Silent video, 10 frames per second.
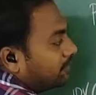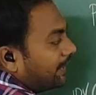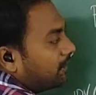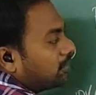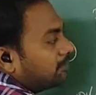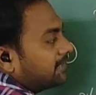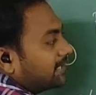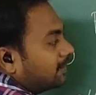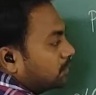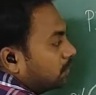in the 5 ohm there
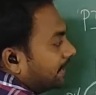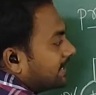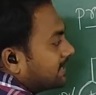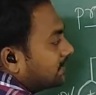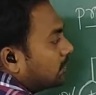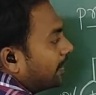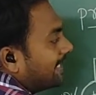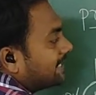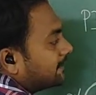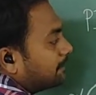are two currents. One
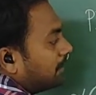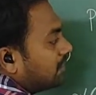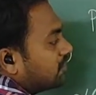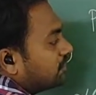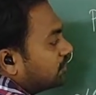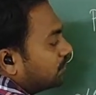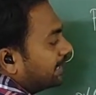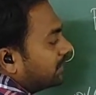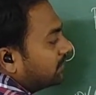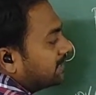is positive to
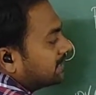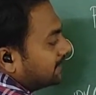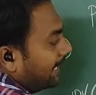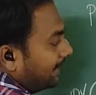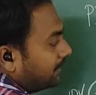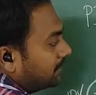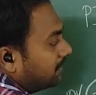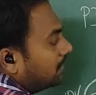negative is I2.